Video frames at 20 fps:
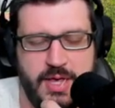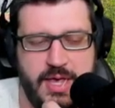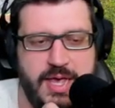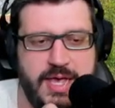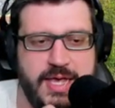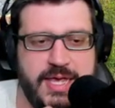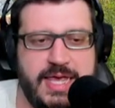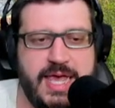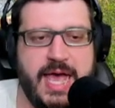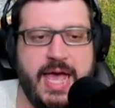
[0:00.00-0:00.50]
And
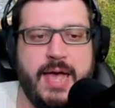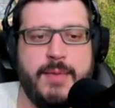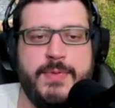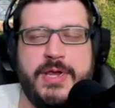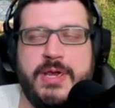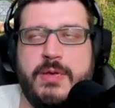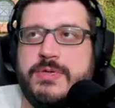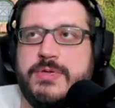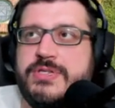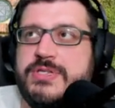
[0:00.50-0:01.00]
then when
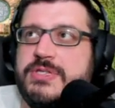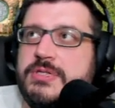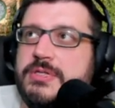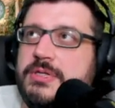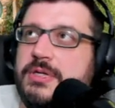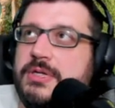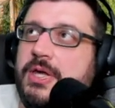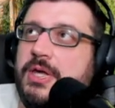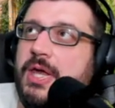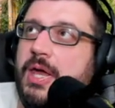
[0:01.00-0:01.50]
it was
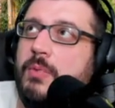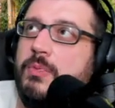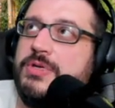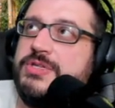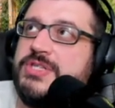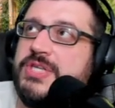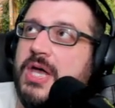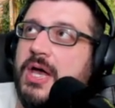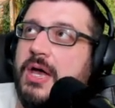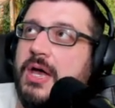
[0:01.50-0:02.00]

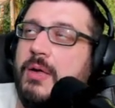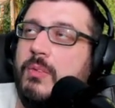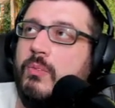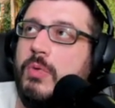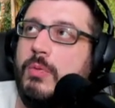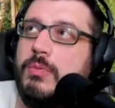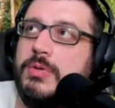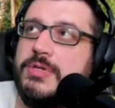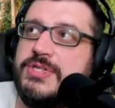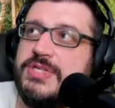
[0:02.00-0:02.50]

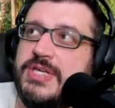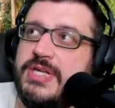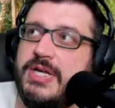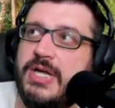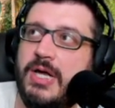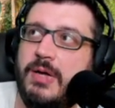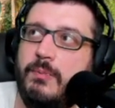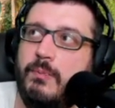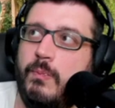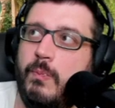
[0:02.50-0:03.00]
what was it?
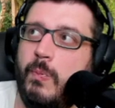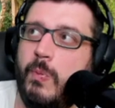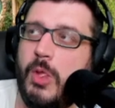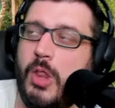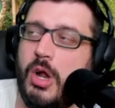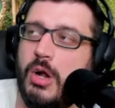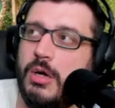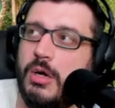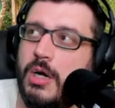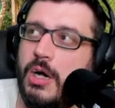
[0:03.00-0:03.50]

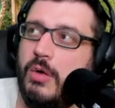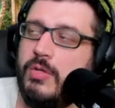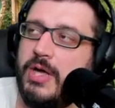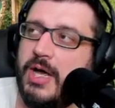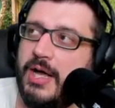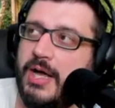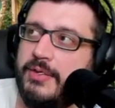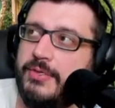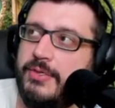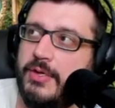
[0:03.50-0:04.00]
Oh
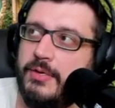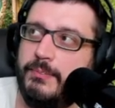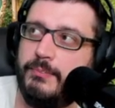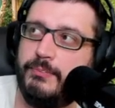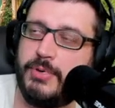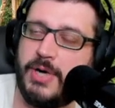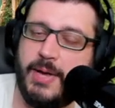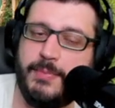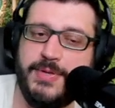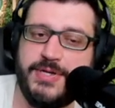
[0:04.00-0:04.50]
God, the
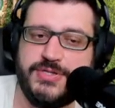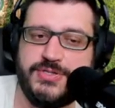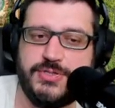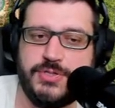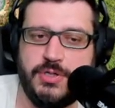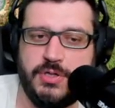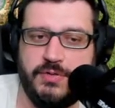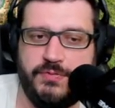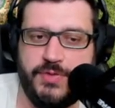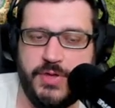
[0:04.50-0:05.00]
Prime
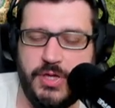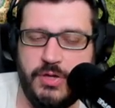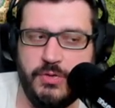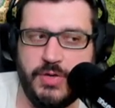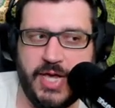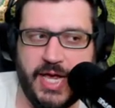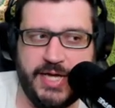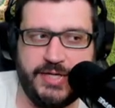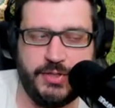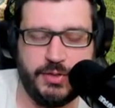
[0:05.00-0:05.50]
Minister of the
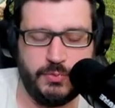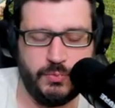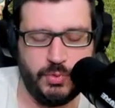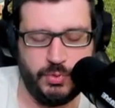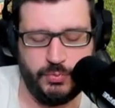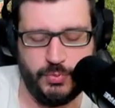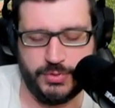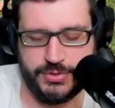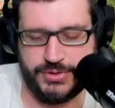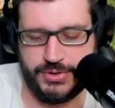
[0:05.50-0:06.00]
UK during
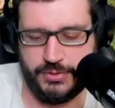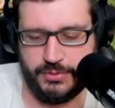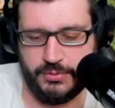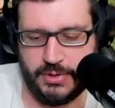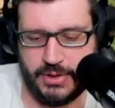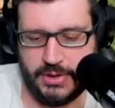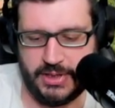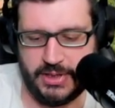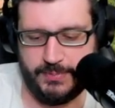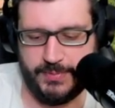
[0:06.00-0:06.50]
World War II.
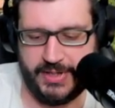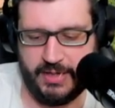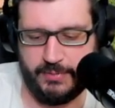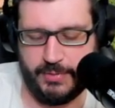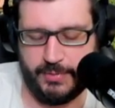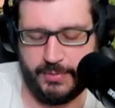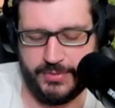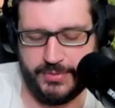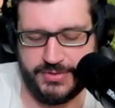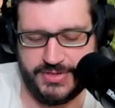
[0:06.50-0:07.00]
I can't
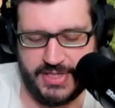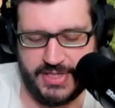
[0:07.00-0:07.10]
remember.